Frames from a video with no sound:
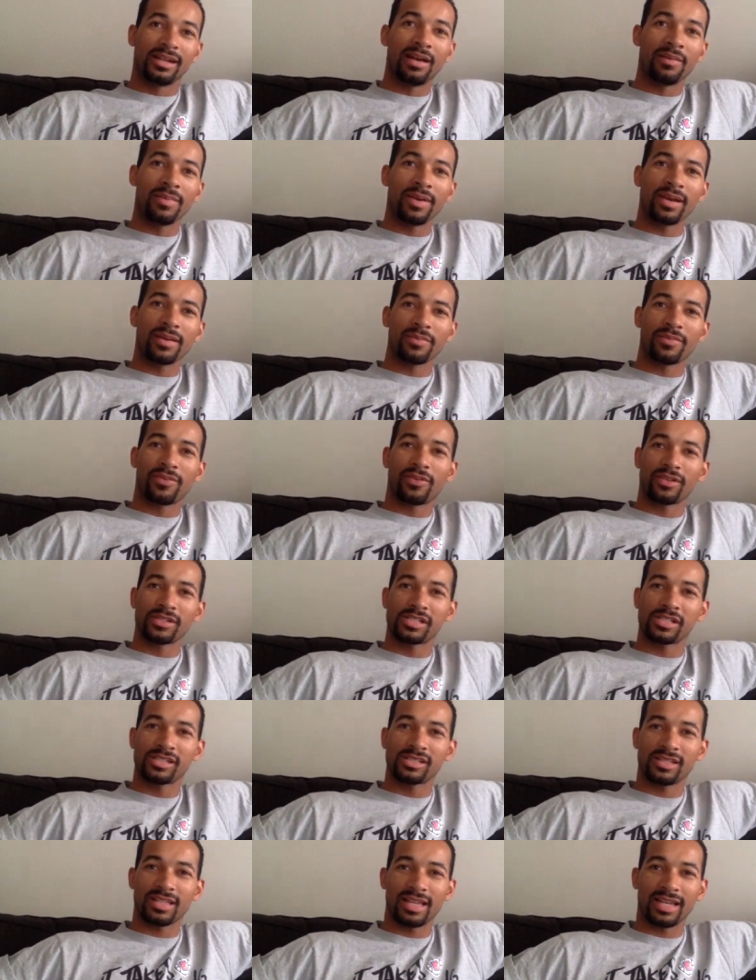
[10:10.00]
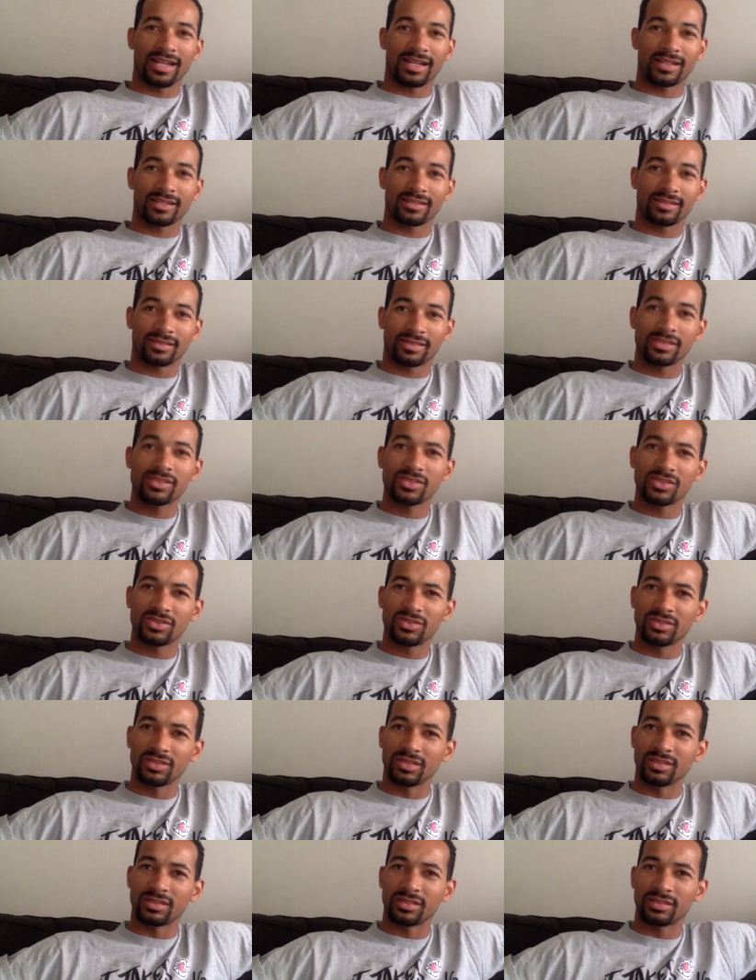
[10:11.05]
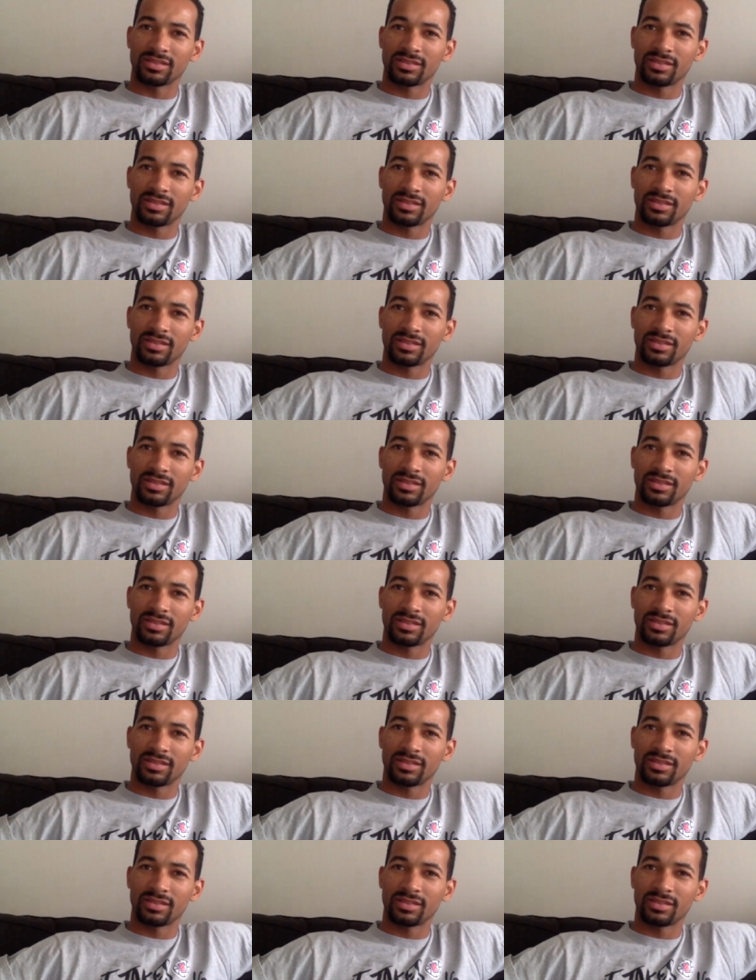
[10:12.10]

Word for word: I met her before. She's like, she's cool.